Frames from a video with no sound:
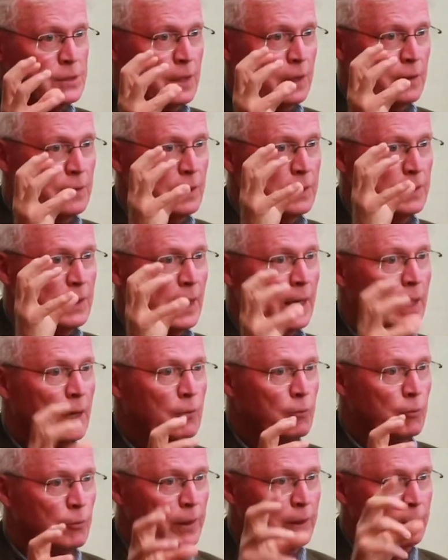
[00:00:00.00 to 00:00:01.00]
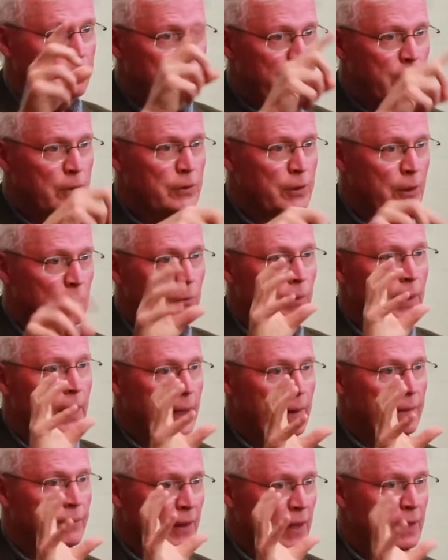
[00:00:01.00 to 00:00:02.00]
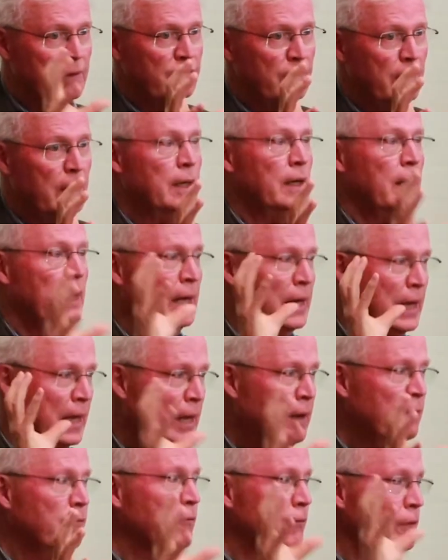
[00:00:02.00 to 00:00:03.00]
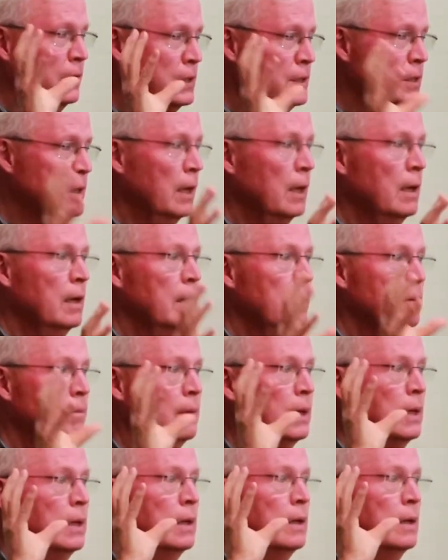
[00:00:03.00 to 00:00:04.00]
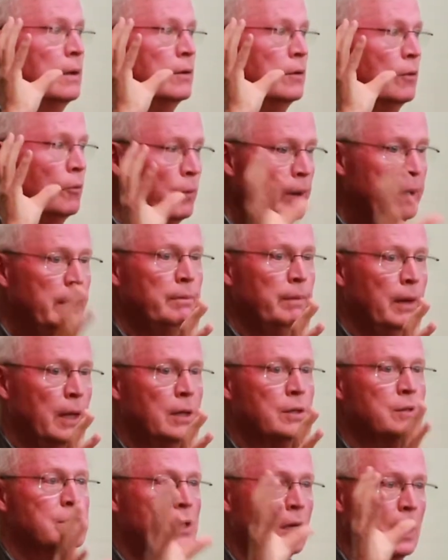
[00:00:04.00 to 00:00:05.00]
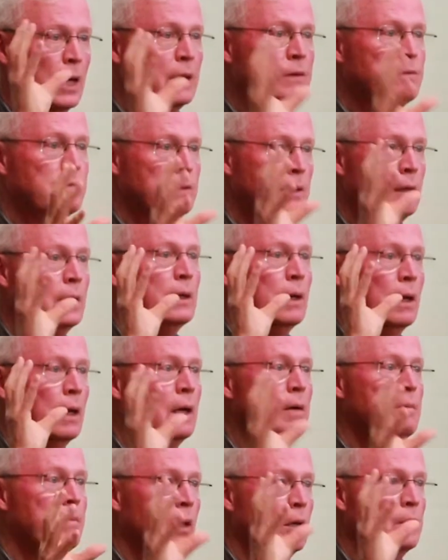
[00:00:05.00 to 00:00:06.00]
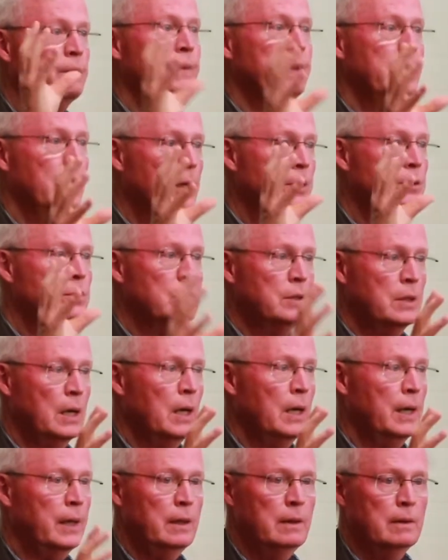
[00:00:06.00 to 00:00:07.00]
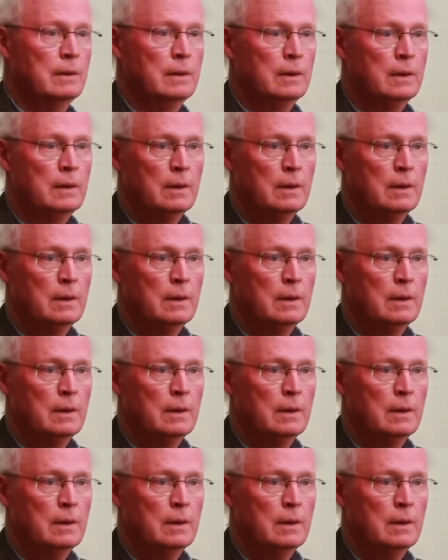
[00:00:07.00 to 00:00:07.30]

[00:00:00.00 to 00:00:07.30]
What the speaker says: so that they are rebuilt around that event. And every time the wind blows, I think I might be going to die.